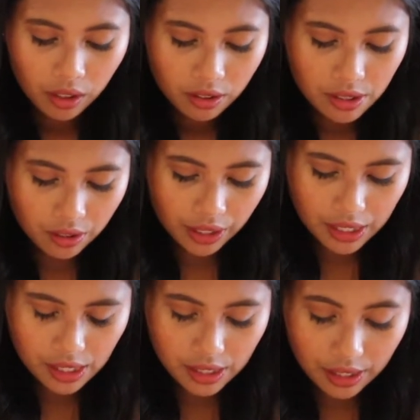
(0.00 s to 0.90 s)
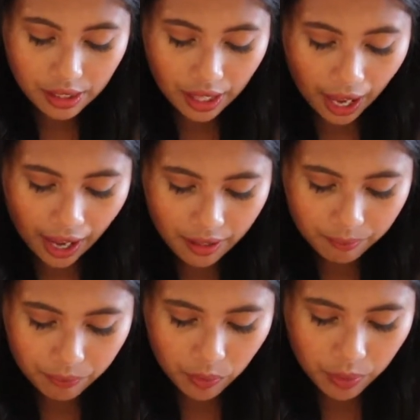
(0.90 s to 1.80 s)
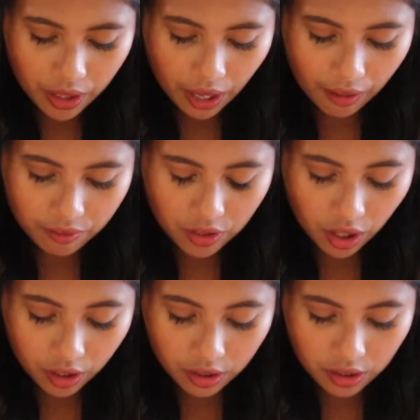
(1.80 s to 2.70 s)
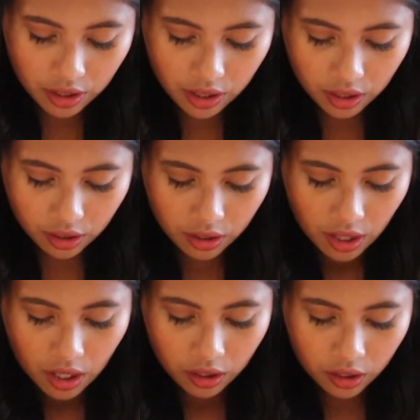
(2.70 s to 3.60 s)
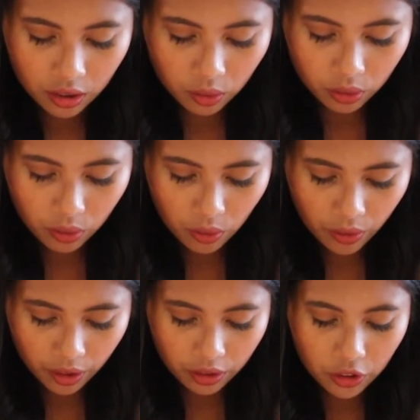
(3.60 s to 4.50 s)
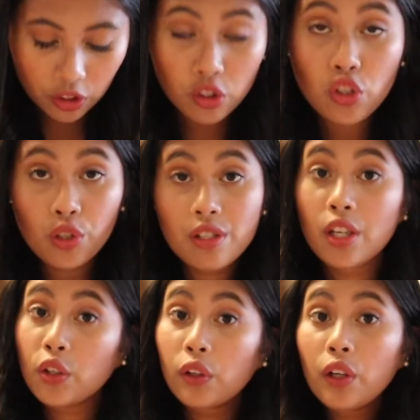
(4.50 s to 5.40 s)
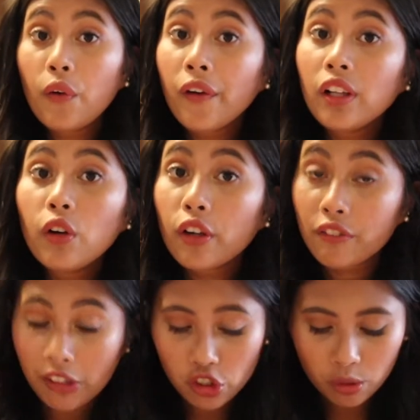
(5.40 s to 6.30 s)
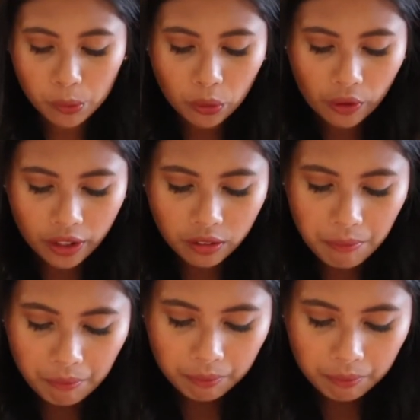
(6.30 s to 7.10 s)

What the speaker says: So that's that. We have done the canola oil. You could use canola oil or vegetable oil.